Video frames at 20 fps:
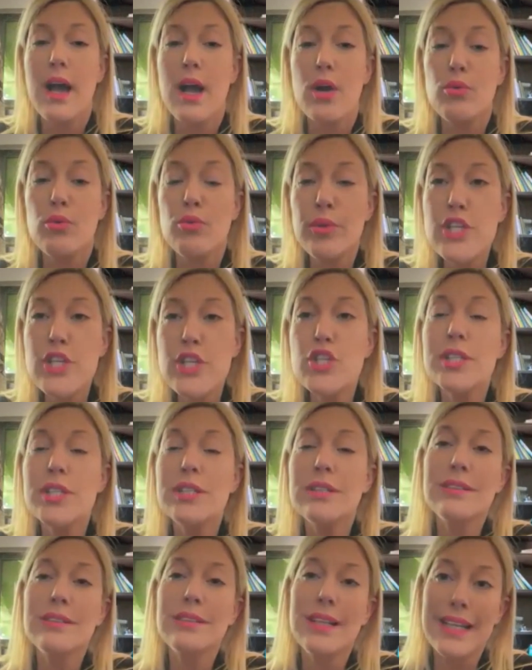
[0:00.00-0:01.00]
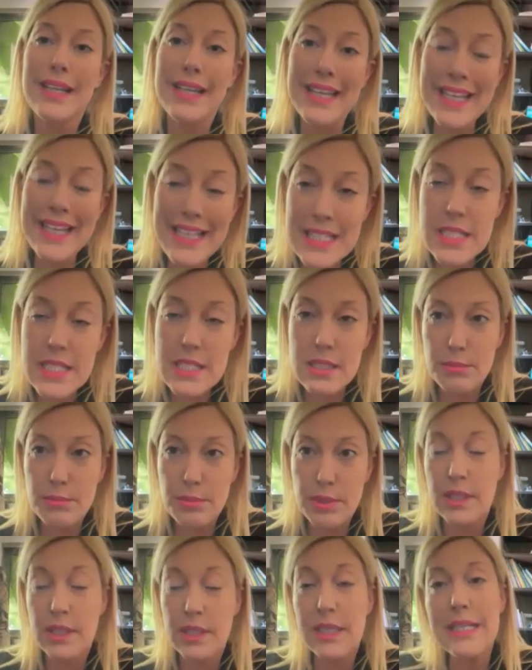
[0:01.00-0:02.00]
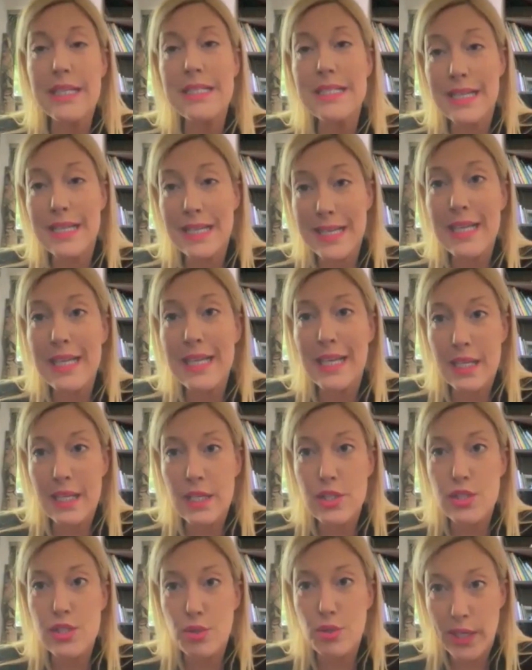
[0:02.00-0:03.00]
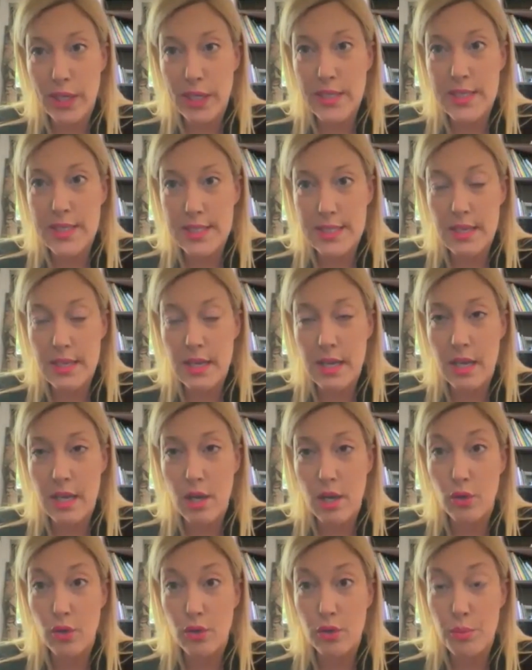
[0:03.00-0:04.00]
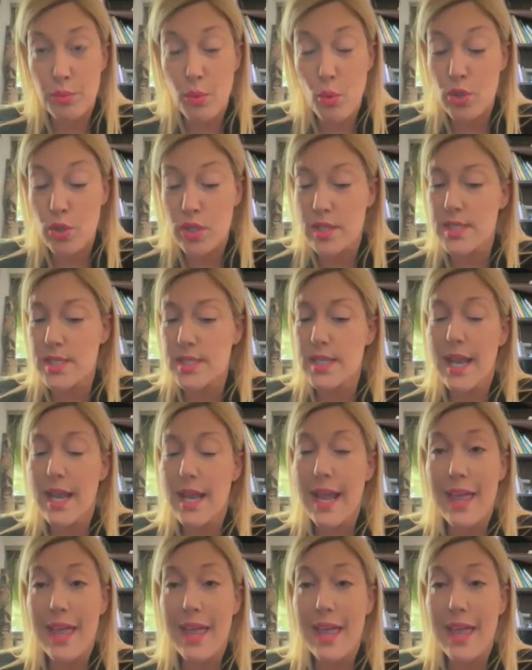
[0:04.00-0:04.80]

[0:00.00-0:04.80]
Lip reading: regional instability to leak into its own borders.